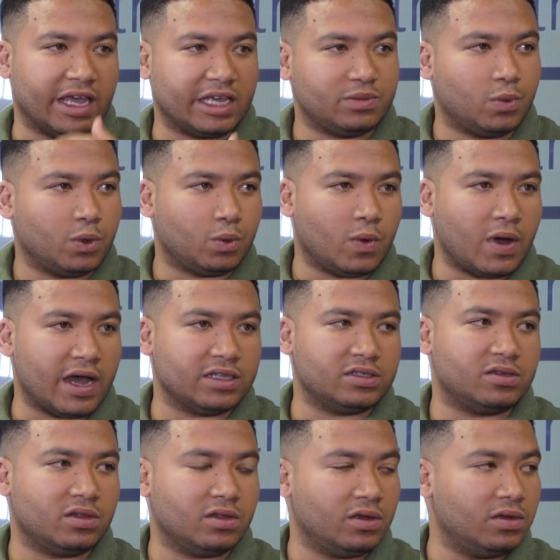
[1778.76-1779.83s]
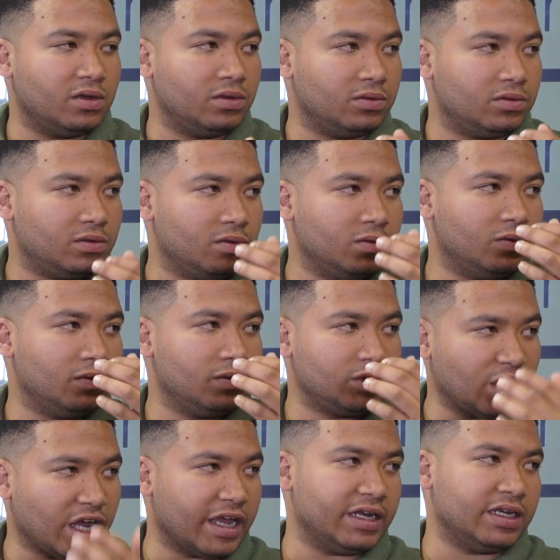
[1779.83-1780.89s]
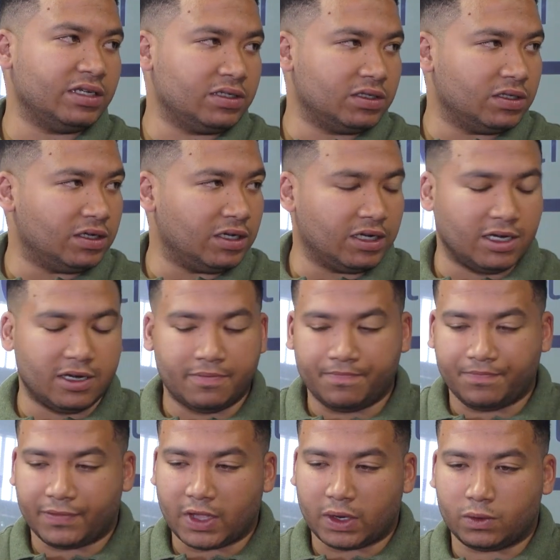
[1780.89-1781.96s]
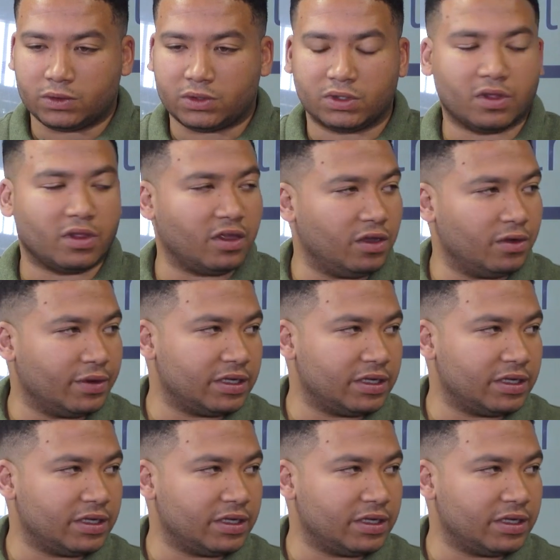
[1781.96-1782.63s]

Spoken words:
export wines to China and also to the US.